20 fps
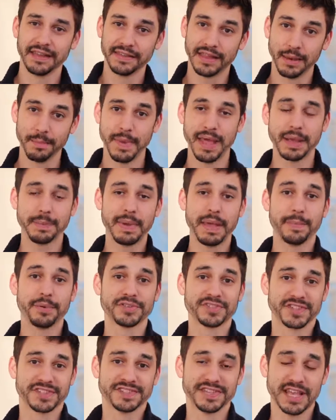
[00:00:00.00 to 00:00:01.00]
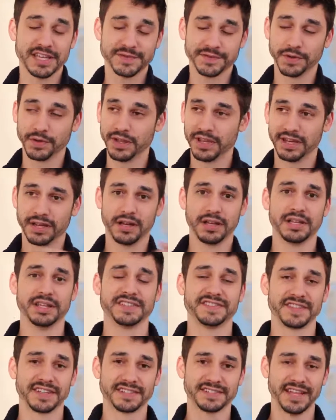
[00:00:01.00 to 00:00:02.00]
that make people successful in a
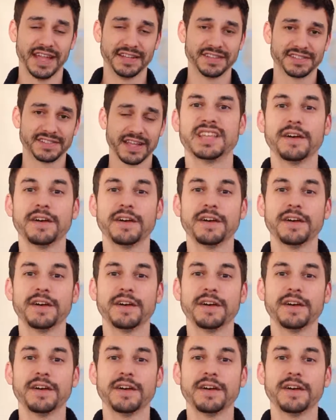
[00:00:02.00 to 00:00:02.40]
holistic sense.